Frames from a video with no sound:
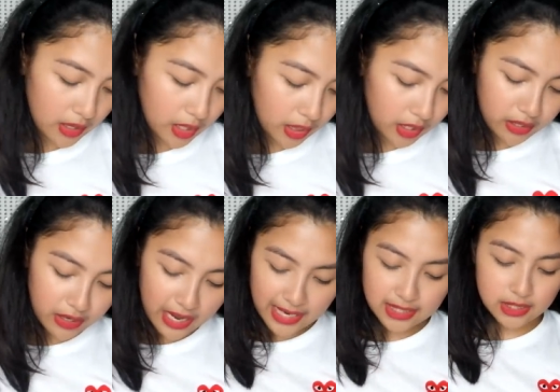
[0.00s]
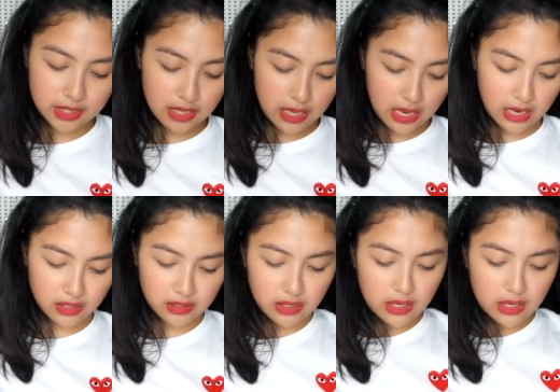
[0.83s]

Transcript: And then next thing,